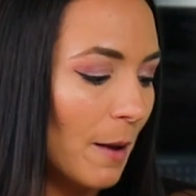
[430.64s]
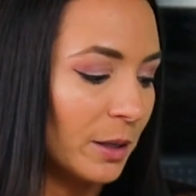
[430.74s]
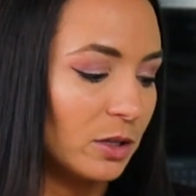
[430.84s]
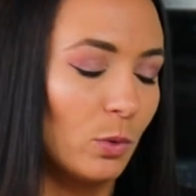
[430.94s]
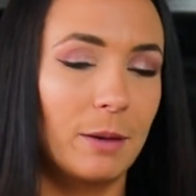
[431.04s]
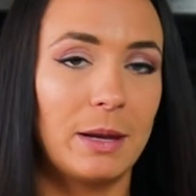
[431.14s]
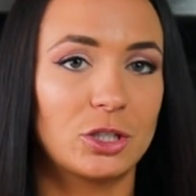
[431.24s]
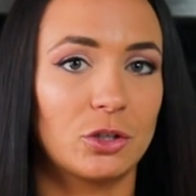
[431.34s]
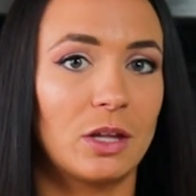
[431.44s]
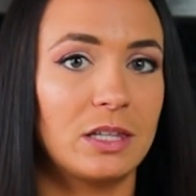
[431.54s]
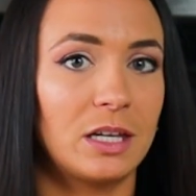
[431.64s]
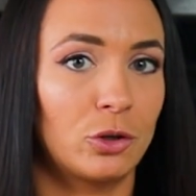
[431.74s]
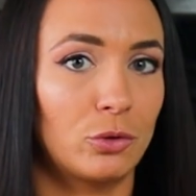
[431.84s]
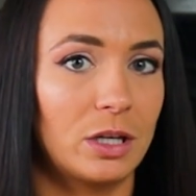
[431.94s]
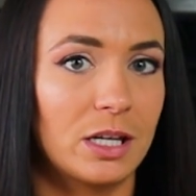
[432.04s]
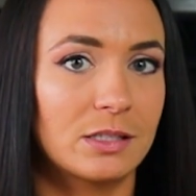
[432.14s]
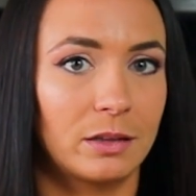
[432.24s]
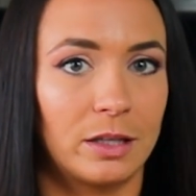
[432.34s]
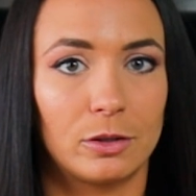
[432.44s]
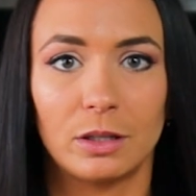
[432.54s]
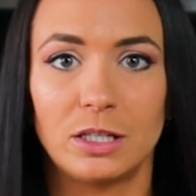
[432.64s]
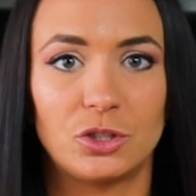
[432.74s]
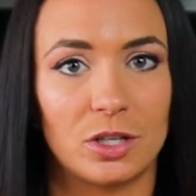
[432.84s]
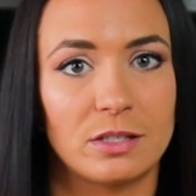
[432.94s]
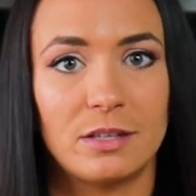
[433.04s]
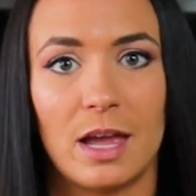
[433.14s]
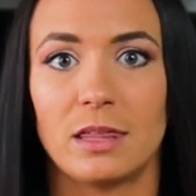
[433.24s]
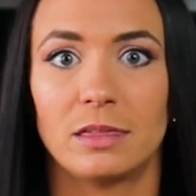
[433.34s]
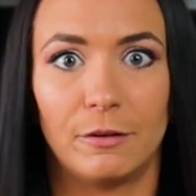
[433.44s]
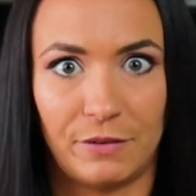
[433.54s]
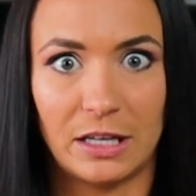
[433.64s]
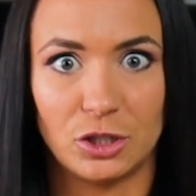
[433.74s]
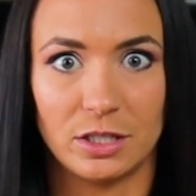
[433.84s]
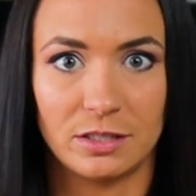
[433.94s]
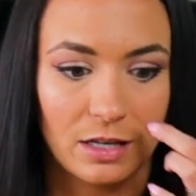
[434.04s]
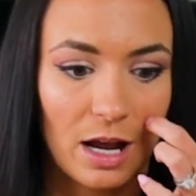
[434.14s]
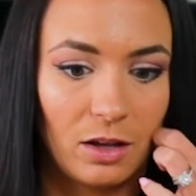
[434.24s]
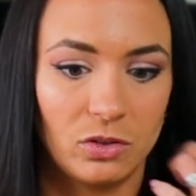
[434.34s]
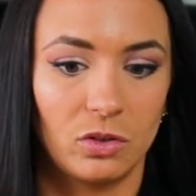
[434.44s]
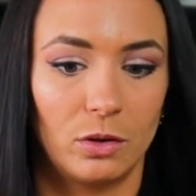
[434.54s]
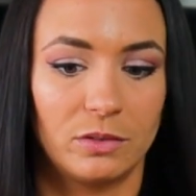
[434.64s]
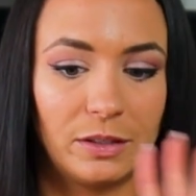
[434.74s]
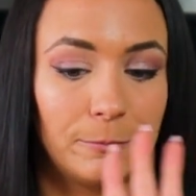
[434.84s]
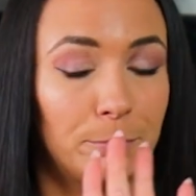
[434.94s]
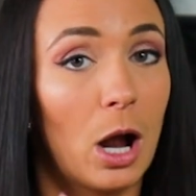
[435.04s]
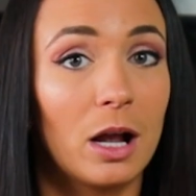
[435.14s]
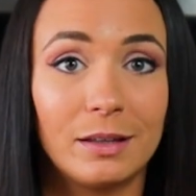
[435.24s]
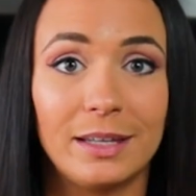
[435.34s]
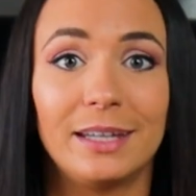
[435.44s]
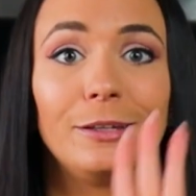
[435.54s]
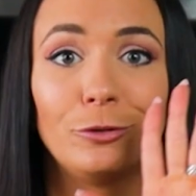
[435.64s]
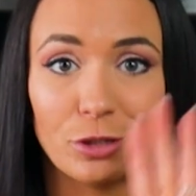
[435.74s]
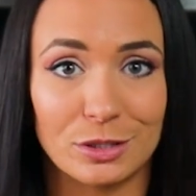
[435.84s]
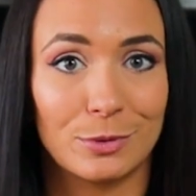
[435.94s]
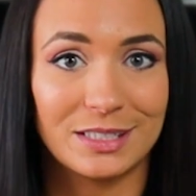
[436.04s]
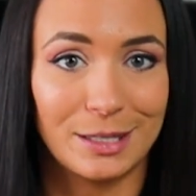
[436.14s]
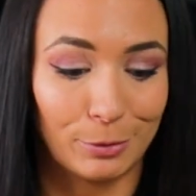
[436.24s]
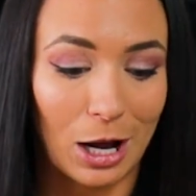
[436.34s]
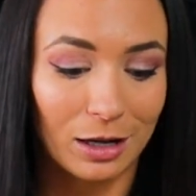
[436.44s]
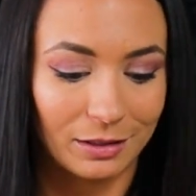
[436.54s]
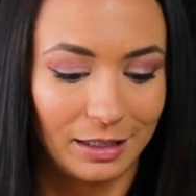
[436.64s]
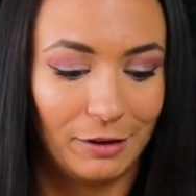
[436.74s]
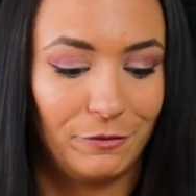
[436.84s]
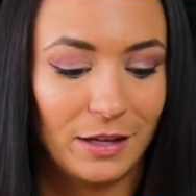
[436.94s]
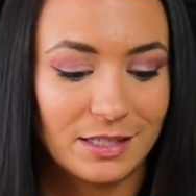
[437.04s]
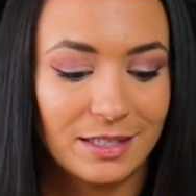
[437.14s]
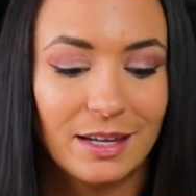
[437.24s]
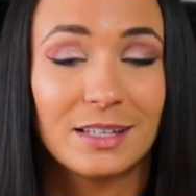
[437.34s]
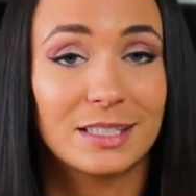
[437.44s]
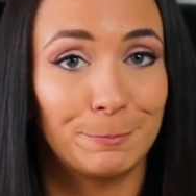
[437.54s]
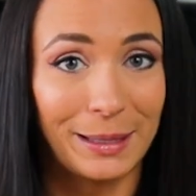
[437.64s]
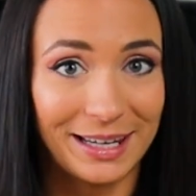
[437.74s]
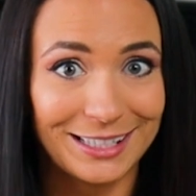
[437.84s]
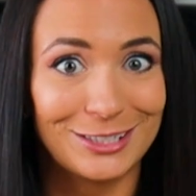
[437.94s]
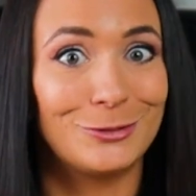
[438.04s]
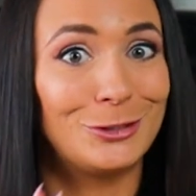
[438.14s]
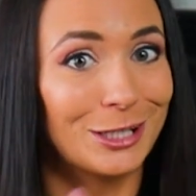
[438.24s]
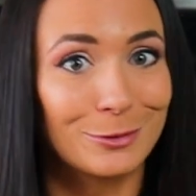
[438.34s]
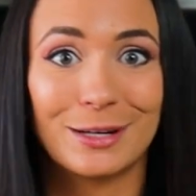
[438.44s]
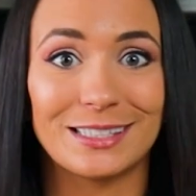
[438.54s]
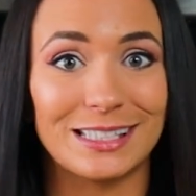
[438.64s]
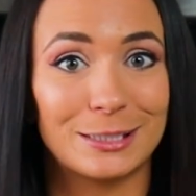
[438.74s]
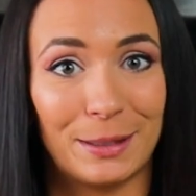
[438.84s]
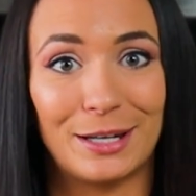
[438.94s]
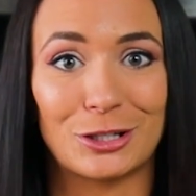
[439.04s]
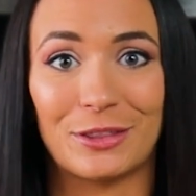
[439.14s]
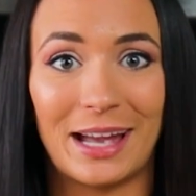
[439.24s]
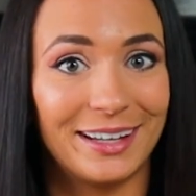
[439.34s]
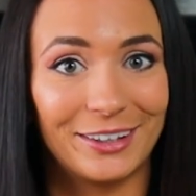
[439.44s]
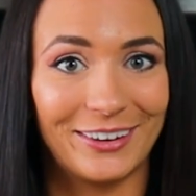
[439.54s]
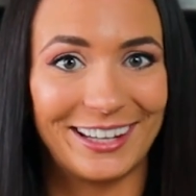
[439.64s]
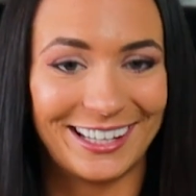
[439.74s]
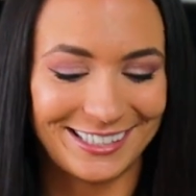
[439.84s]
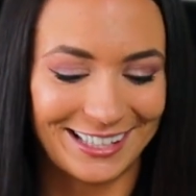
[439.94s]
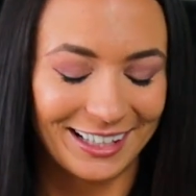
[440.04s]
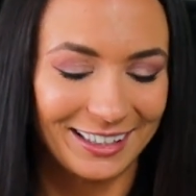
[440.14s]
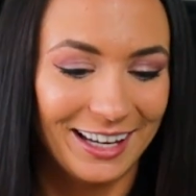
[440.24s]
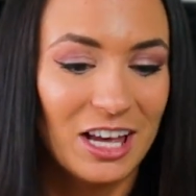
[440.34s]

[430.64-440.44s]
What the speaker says: but you wanna make sure that the ingredients literally just say the veggie style. So if it's broccoli, you just wanna see broccoli. If it's spinach, you just wanna see spinach on that ingredient deck.